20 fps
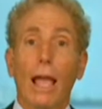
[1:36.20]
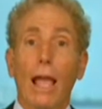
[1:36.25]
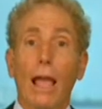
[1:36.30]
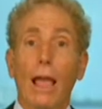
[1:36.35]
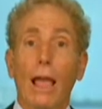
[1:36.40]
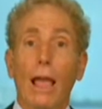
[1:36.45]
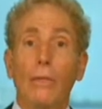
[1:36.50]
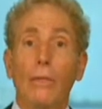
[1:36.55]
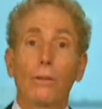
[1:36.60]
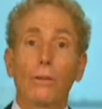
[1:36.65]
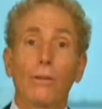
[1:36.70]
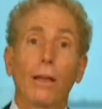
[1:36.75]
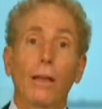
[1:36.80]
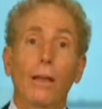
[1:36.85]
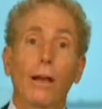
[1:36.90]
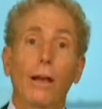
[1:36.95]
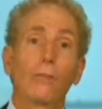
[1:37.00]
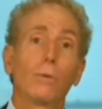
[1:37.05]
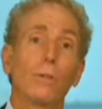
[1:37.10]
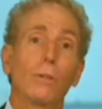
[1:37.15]
the
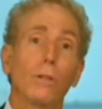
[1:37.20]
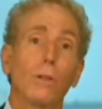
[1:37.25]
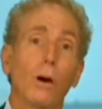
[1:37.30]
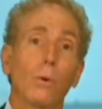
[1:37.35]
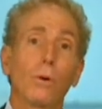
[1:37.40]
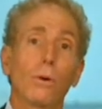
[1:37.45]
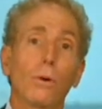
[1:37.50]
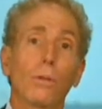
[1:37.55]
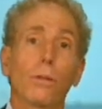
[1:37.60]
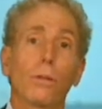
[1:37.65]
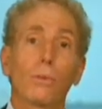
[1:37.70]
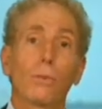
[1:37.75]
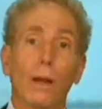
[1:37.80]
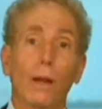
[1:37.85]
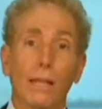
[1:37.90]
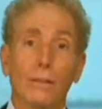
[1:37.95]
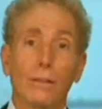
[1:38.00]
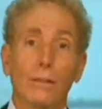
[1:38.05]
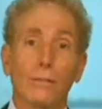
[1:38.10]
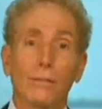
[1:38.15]
hotels will lower the
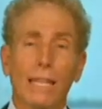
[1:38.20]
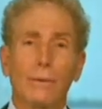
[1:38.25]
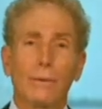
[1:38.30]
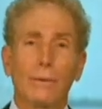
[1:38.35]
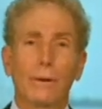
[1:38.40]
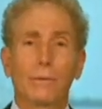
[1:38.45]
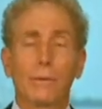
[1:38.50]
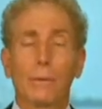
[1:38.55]
rates anywhere